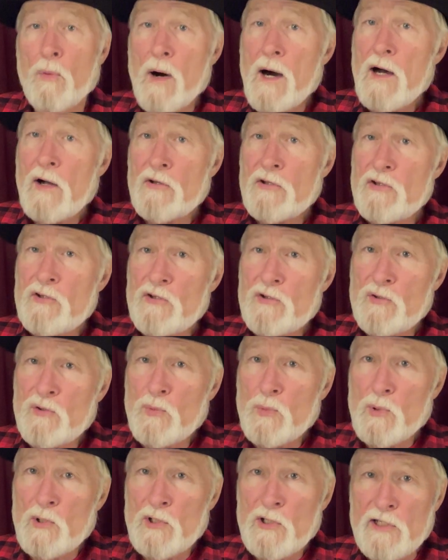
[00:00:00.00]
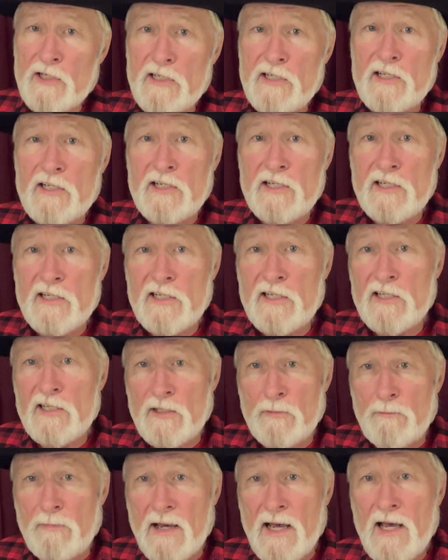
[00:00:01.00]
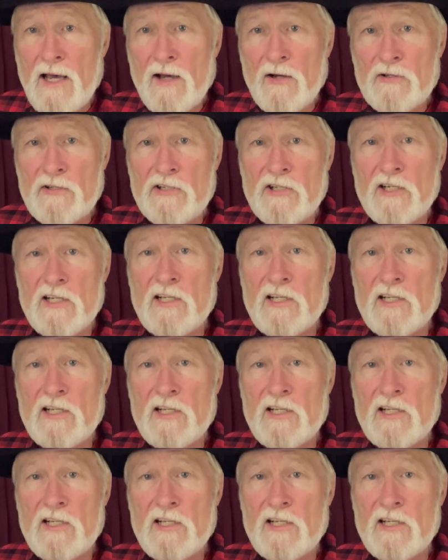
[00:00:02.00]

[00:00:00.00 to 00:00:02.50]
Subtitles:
While you worried about your